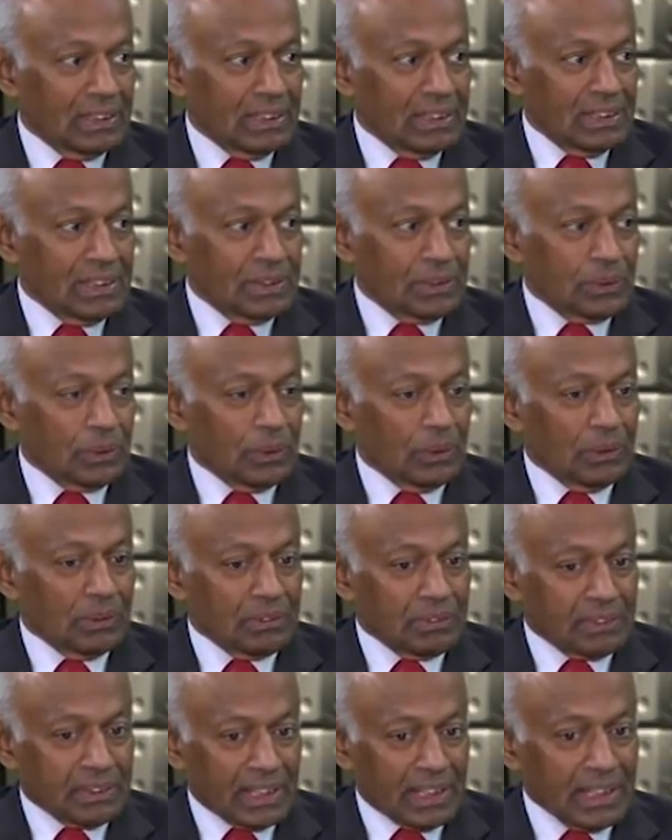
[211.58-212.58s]
So
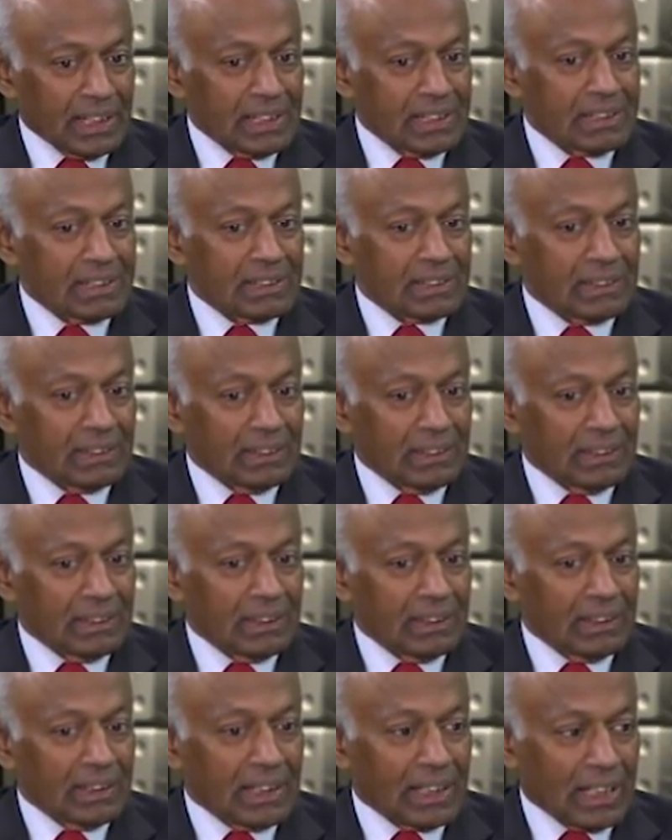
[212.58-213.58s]
things
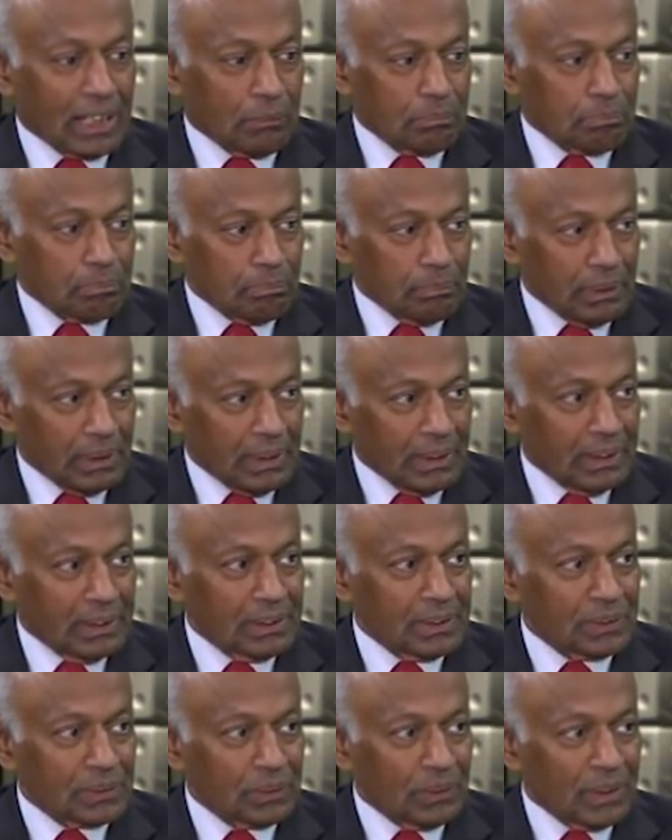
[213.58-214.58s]
helped me,
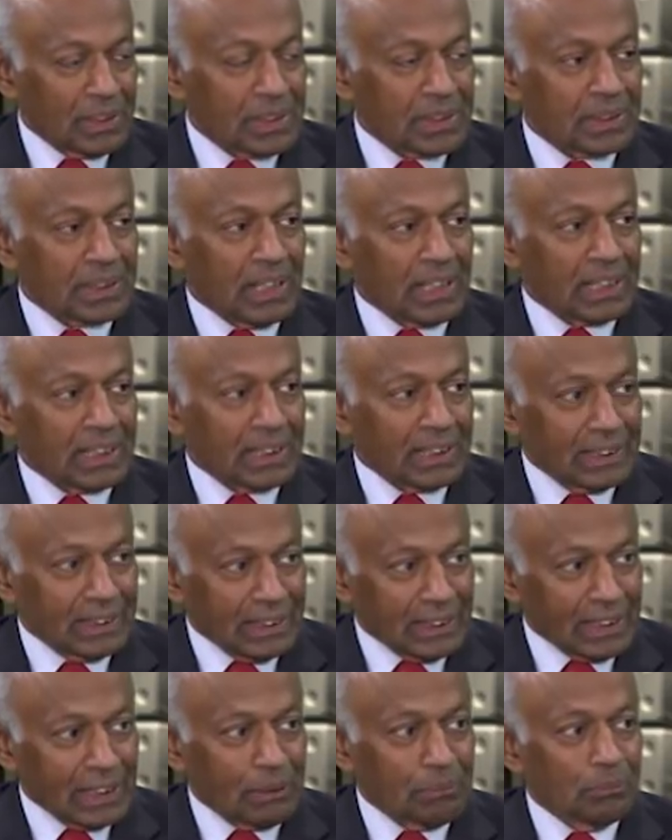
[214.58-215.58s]
so I started
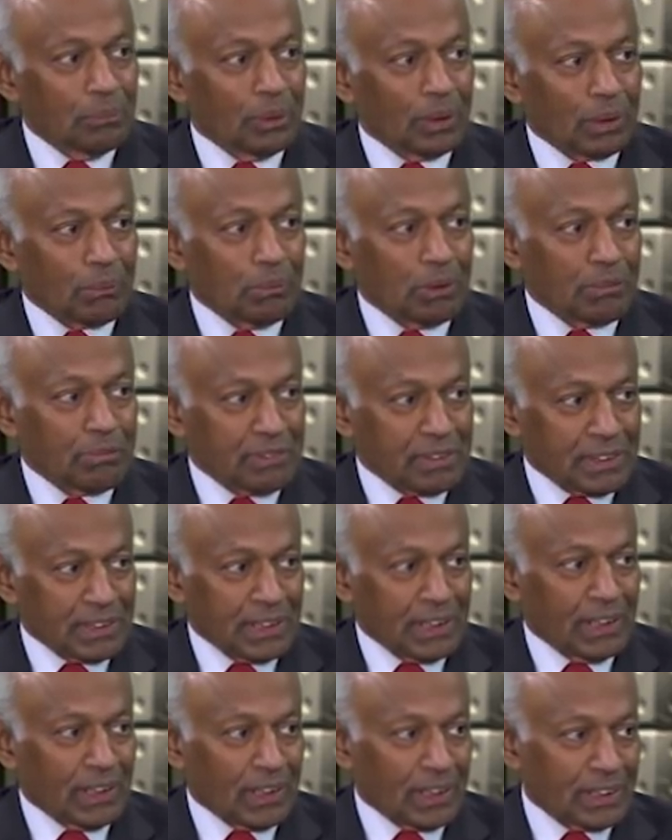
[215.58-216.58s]
learning more about
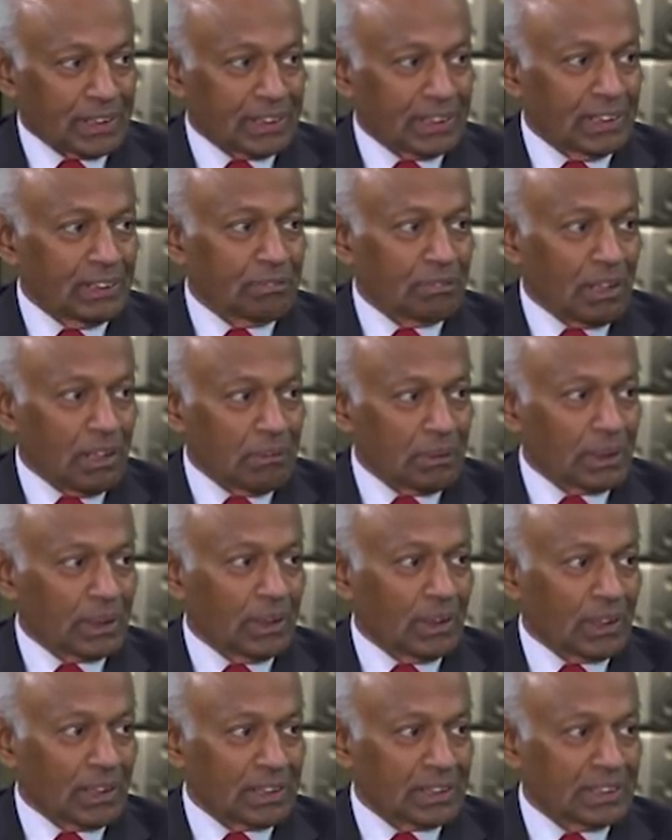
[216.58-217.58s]
physiology,
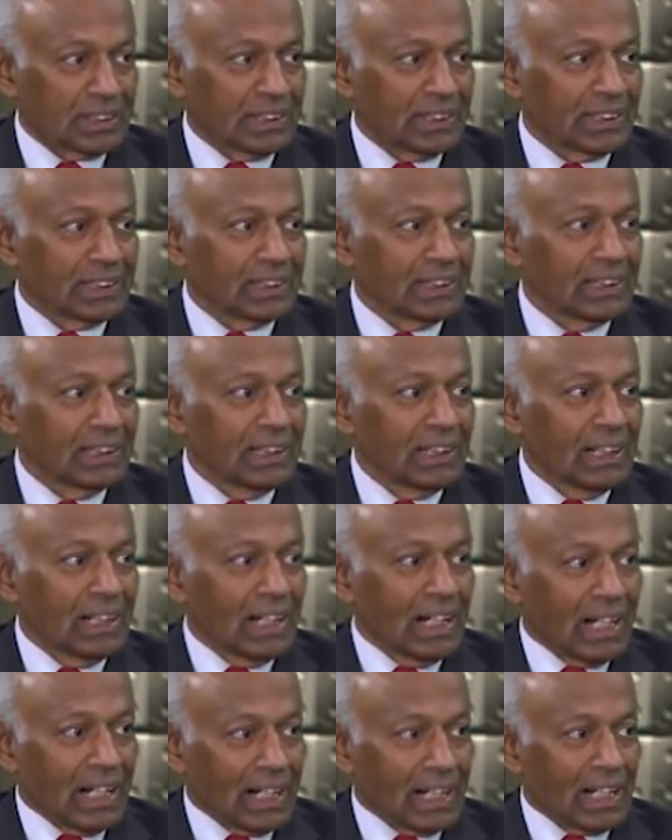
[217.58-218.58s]
pharmacology,
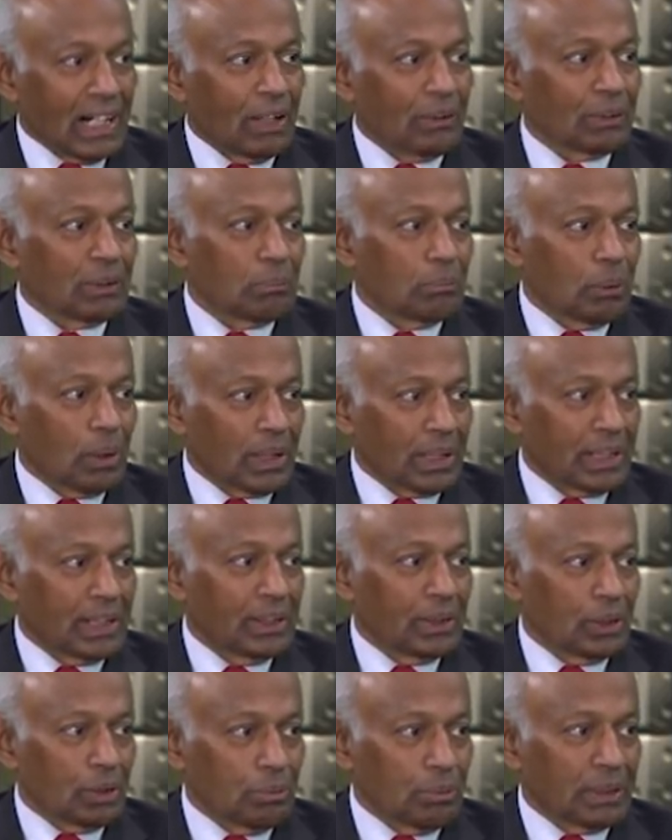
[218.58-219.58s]
and how the body,
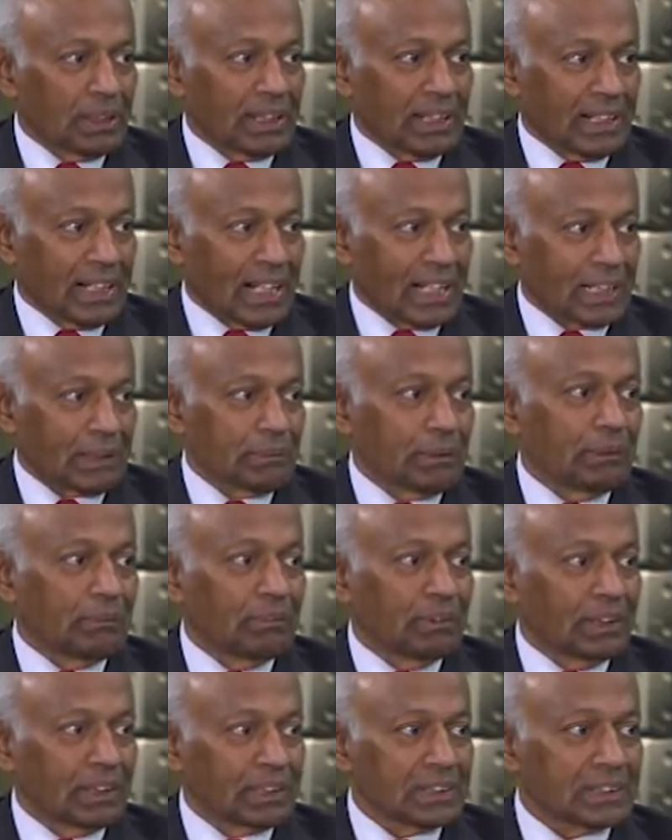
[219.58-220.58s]
human anatomy
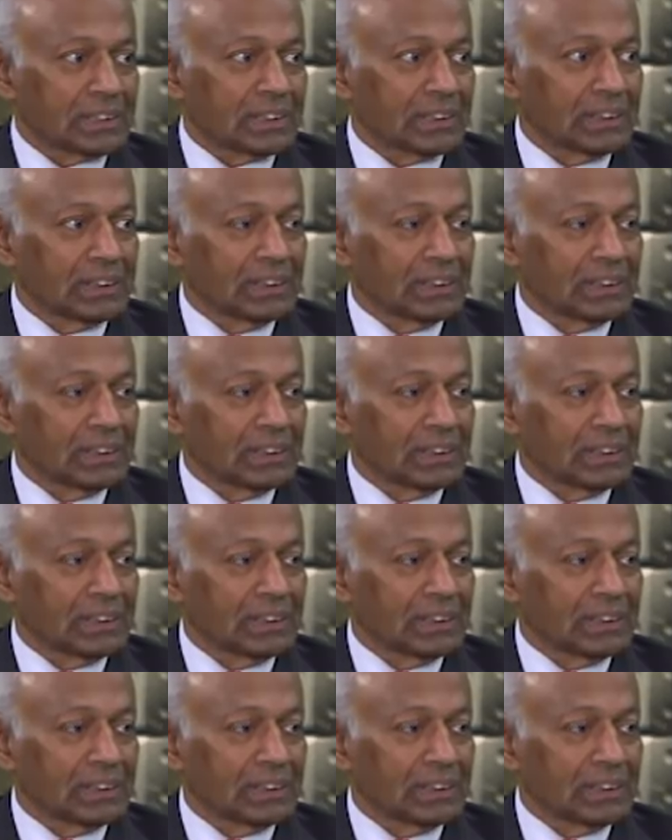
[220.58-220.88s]
works.